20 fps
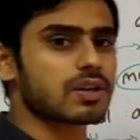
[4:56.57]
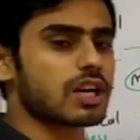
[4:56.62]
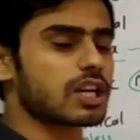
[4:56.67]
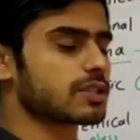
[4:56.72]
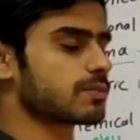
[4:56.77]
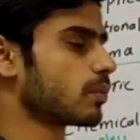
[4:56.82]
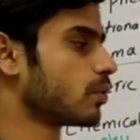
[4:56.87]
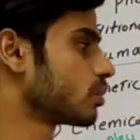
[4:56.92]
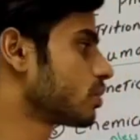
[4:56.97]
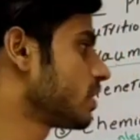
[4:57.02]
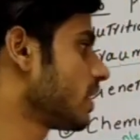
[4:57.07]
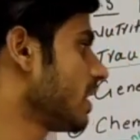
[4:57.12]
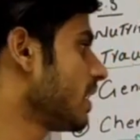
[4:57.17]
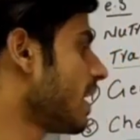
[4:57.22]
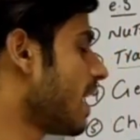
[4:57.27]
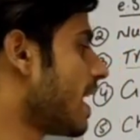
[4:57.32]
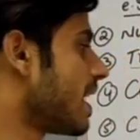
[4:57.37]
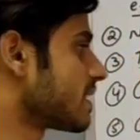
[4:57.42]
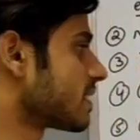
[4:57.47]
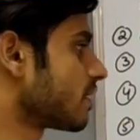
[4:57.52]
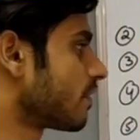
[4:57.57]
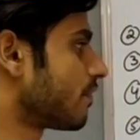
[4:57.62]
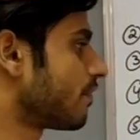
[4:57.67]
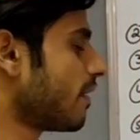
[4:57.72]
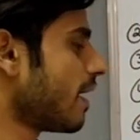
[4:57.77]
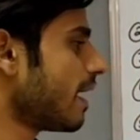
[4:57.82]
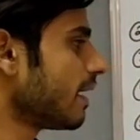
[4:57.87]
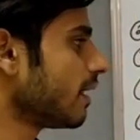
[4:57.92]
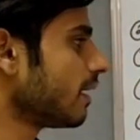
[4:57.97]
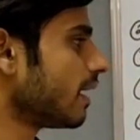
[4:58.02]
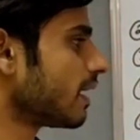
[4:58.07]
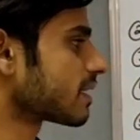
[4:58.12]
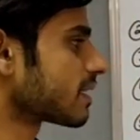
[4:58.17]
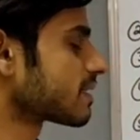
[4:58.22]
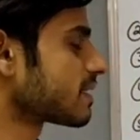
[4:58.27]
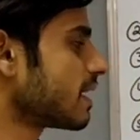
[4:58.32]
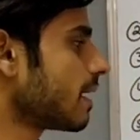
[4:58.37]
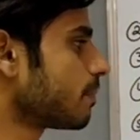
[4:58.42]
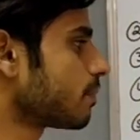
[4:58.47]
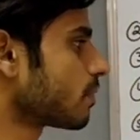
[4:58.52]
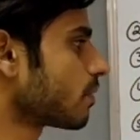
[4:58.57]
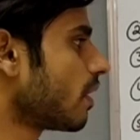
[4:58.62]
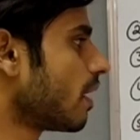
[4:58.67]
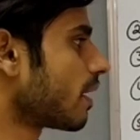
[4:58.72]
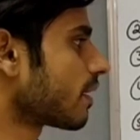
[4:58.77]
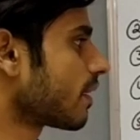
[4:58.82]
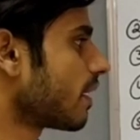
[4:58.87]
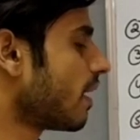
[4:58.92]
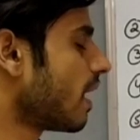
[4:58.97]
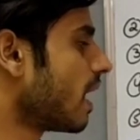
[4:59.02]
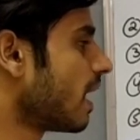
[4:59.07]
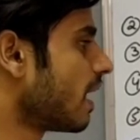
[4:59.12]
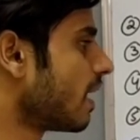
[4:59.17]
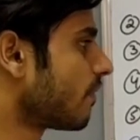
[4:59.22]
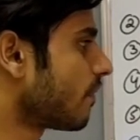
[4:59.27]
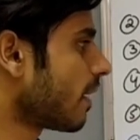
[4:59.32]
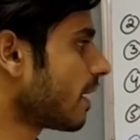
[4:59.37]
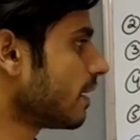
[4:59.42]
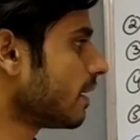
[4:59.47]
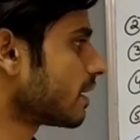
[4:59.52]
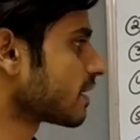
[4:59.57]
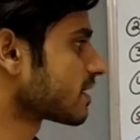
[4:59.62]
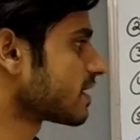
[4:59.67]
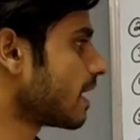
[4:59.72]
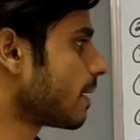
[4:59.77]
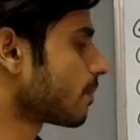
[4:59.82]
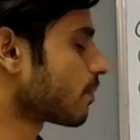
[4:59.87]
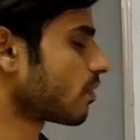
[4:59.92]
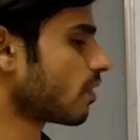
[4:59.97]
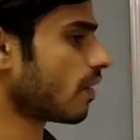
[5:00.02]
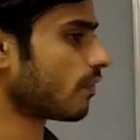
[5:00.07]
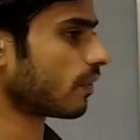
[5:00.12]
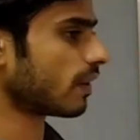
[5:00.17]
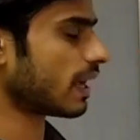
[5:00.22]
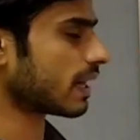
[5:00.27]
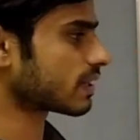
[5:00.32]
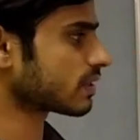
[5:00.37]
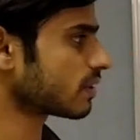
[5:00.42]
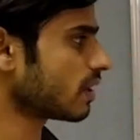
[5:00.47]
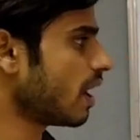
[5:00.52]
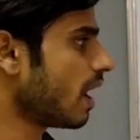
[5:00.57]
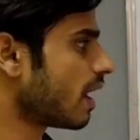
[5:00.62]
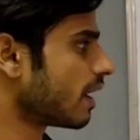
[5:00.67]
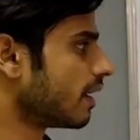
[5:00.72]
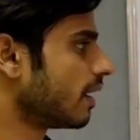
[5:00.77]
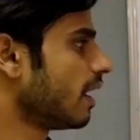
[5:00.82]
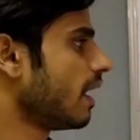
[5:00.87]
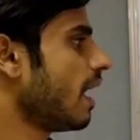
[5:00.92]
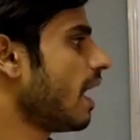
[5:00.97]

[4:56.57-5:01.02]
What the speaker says: transport chain as a final acceptor of electron.